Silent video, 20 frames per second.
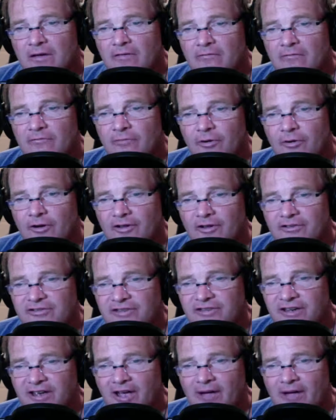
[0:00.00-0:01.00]

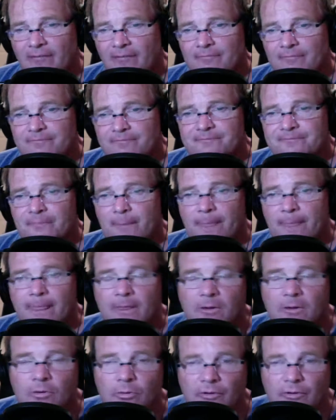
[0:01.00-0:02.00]
Vernachia,
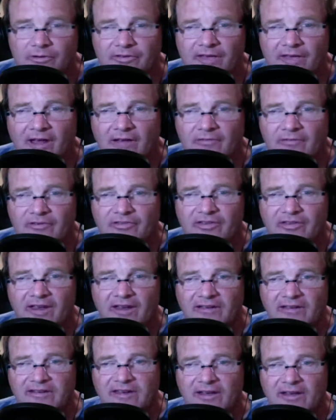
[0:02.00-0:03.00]
who is out of the San
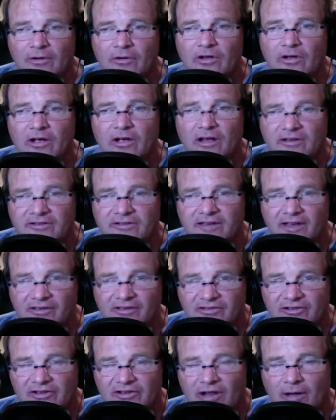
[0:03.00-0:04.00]
Diego
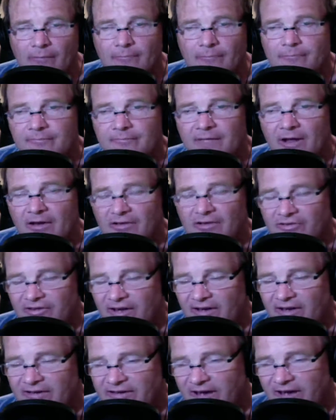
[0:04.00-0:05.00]
Contest Club down in
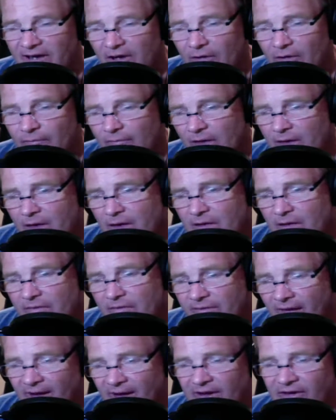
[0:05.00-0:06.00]
San Diego,
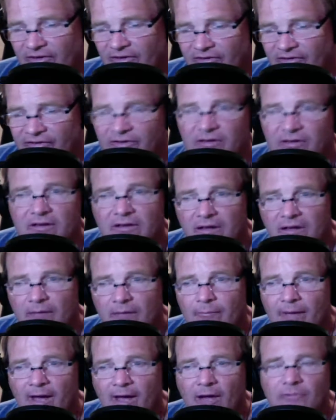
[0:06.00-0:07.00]
that is
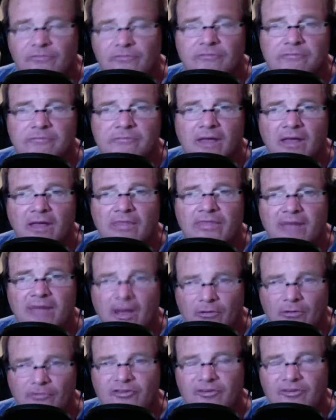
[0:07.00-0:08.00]
about a
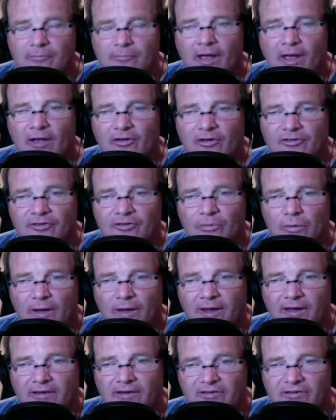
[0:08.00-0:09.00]
thousand miles
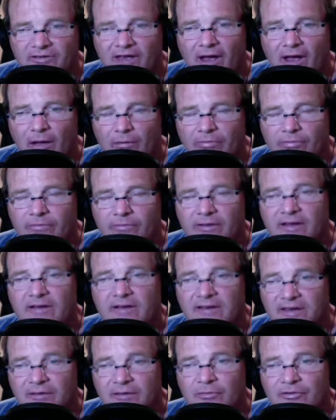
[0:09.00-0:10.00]
away south, and
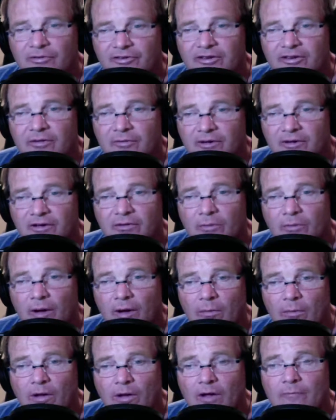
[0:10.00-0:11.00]
he was hearing quite
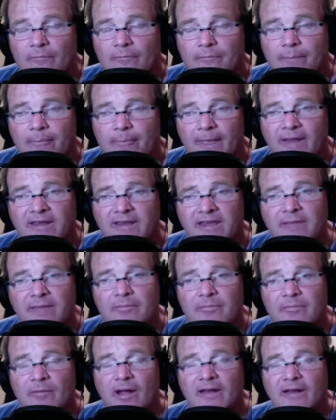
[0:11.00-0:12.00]
well. And keep
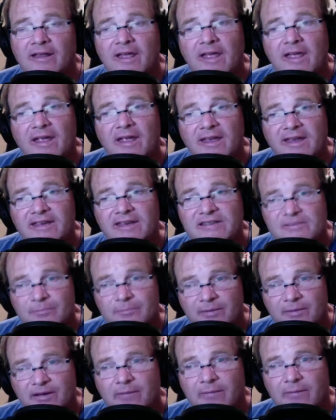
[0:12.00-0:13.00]
in mind, he's
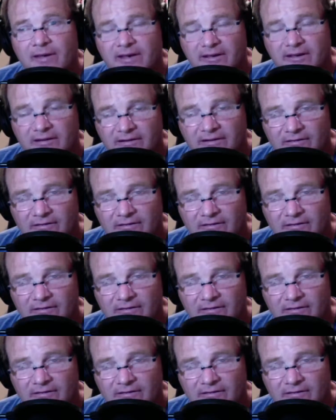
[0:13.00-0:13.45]
beaming